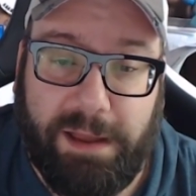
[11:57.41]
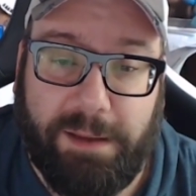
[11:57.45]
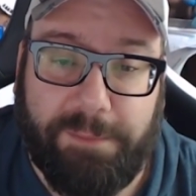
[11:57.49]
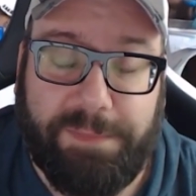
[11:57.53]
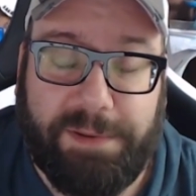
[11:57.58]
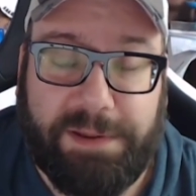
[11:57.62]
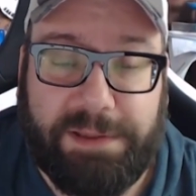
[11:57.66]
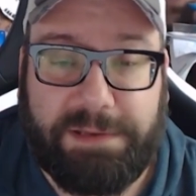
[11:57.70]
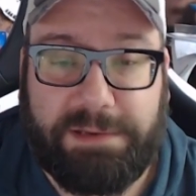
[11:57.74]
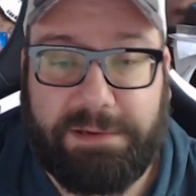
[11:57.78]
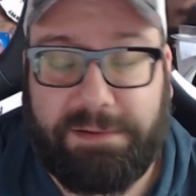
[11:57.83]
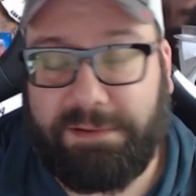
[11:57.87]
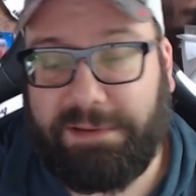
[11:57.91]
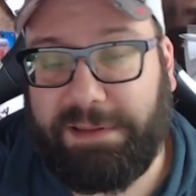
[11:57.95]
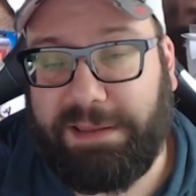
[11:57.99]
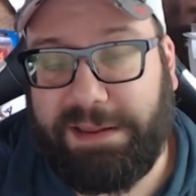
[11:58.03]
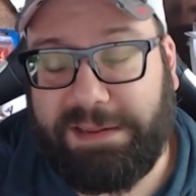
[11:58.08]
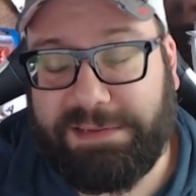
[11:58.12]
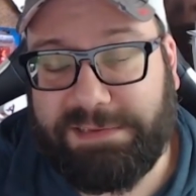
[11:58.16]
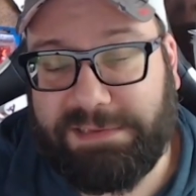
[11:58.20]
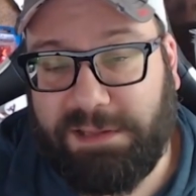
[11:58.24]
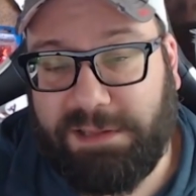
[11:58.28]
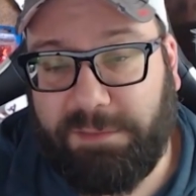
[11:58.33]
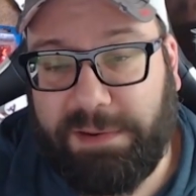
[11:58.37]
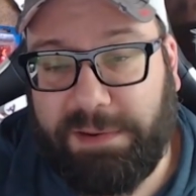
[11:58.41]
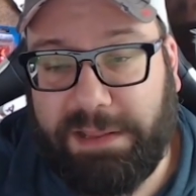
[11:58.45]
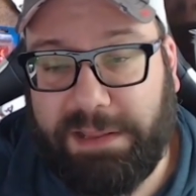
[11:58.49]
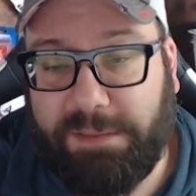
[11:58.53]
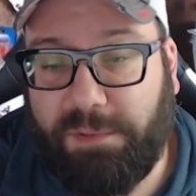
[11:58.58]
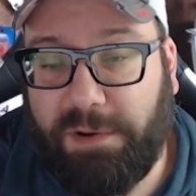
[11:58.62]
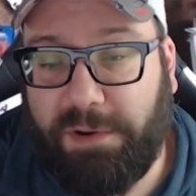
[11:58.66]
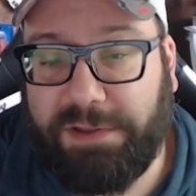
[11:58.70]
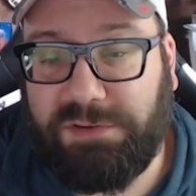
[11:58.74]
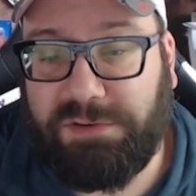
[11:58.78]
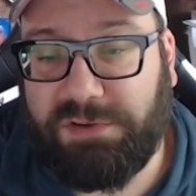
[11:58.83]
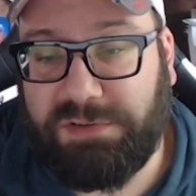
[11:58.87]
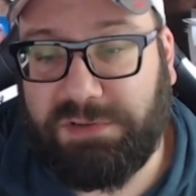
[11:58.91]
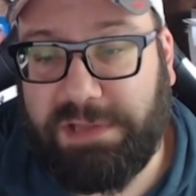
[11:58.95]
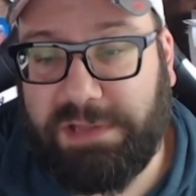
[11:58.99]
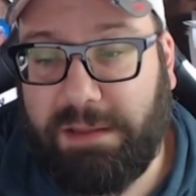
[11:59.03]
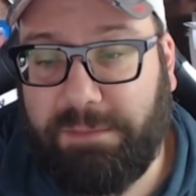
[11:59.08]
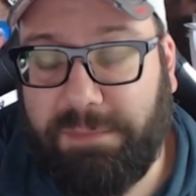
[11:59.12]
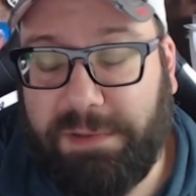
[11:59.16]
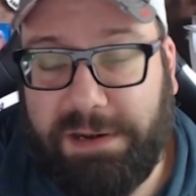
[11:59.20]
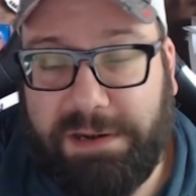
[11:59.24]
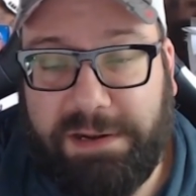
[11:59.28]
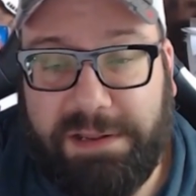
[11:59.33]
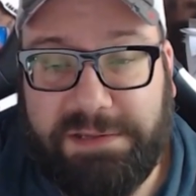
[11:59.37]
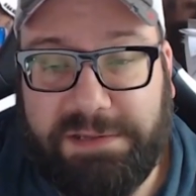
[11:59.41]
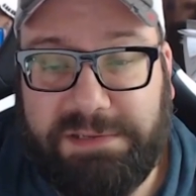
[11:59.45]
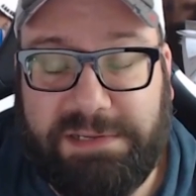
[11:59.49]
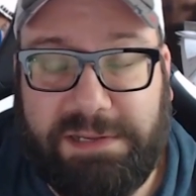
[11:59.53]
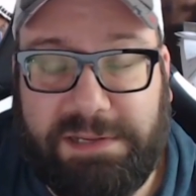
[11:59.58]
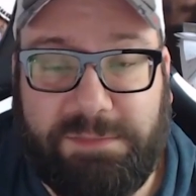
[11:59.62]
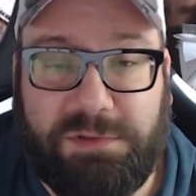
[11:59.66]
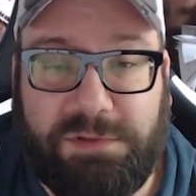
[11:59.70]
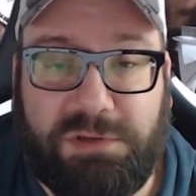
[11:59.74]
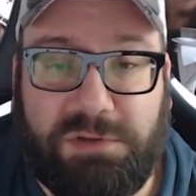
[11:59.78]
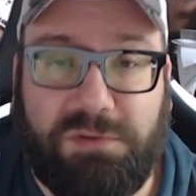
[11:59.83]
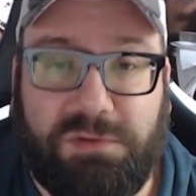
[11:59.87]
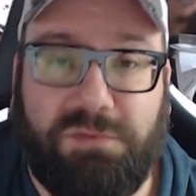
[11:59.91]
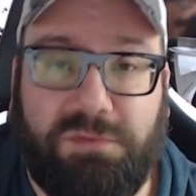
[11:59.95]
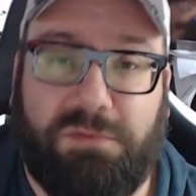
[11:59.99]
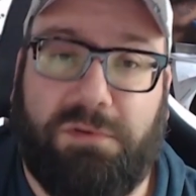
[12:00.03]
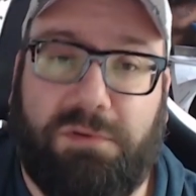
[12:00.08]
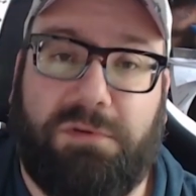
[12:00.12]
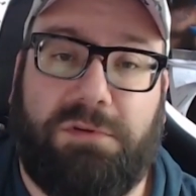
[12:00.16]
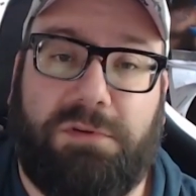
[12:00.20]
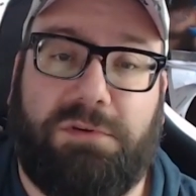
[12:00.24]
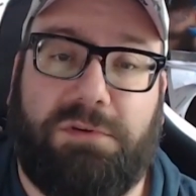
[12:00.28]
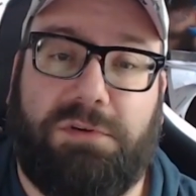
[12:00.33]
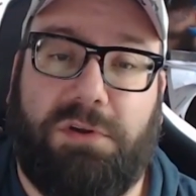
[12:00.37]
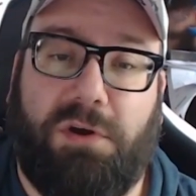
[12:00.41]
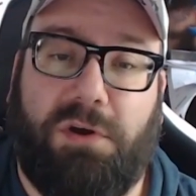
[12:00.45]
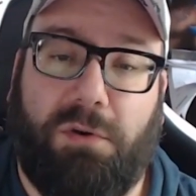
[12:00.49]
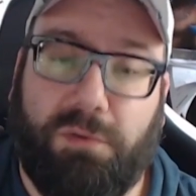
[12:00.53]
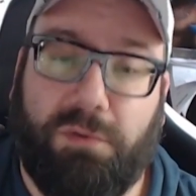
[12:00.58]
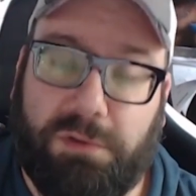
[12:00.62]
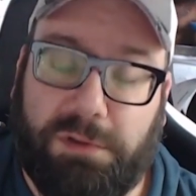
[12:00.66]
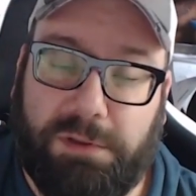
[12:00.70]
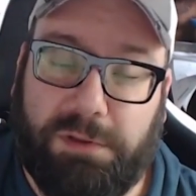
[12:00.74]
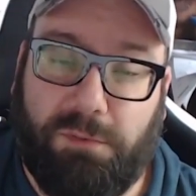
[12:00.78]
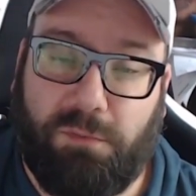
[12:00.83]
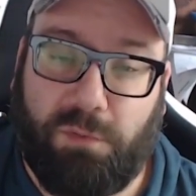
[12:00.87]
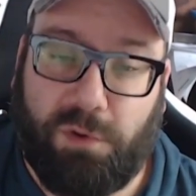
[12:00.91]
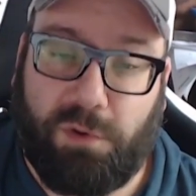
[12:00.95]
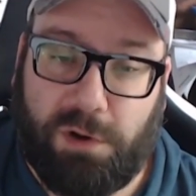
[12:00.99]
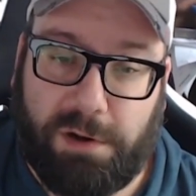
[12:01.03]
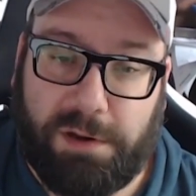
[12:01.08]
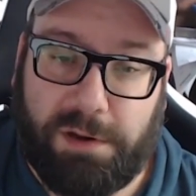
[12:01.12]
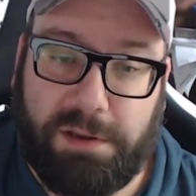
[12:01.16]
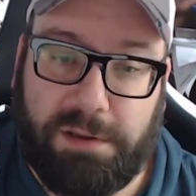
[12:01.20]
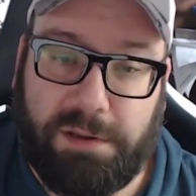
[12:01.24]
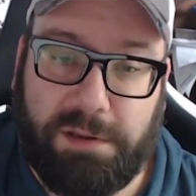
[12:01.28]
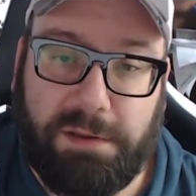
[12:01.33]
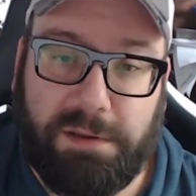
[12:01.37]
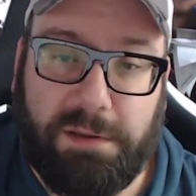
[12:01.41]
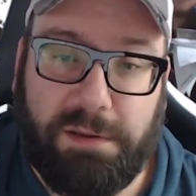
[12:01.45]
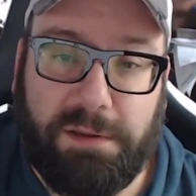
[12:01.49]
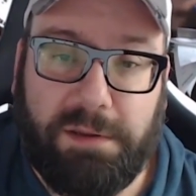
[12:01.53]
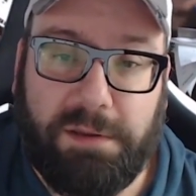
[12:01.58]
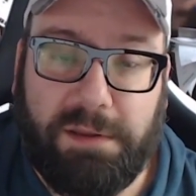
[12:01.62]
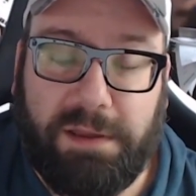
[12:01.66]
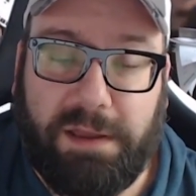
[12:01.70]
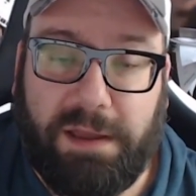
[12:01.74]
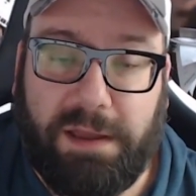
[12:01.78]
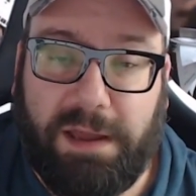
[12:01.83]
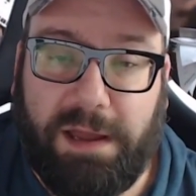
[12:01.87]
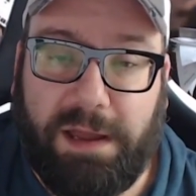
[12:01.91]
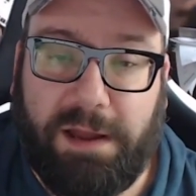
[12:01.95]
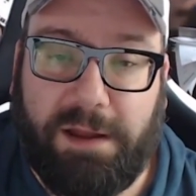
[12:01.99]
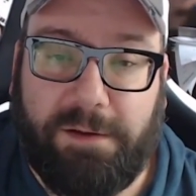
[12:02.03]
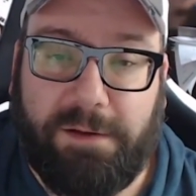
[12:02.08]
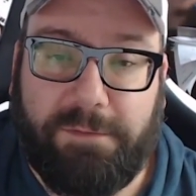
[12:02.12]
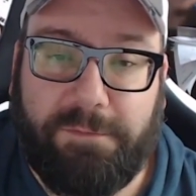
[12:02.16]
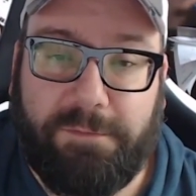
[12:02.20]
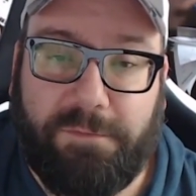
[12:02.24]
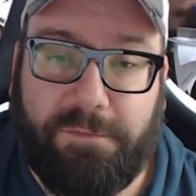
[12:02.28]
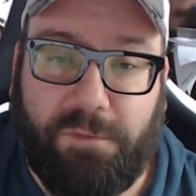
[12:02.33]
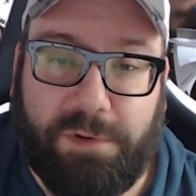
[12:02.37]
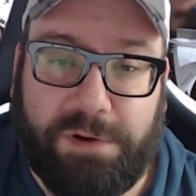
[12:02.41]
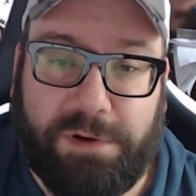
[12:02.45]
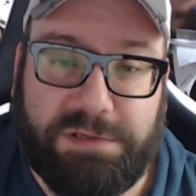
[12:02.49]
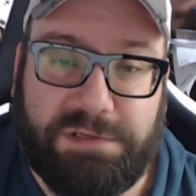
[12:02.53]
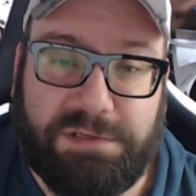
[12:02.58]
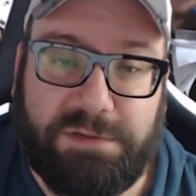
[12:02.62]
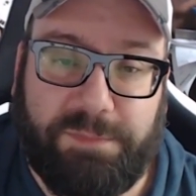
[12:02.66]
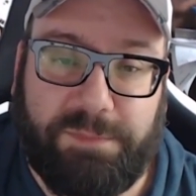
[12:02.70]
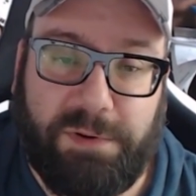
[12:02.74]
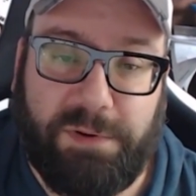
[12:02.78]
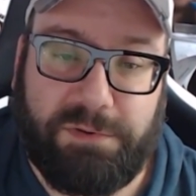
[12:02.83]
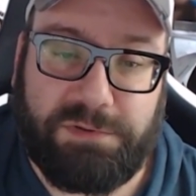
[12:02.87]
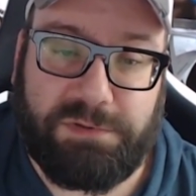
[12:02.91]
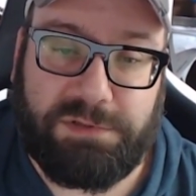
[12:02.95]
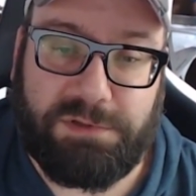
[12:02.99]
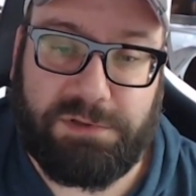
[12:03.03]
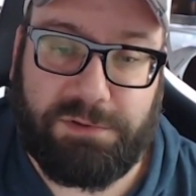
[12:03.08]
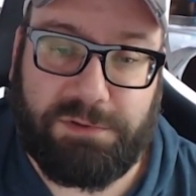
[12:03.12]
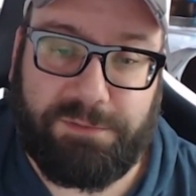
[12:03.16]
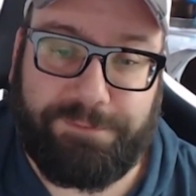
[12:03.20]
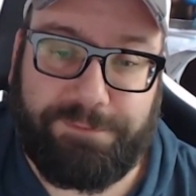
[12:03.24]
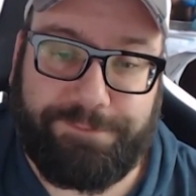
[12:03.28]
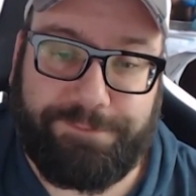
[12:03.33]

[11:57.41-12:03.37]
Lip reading: But it is a little bit on the pricier side, but it does seem to totally work for what it's supposed to.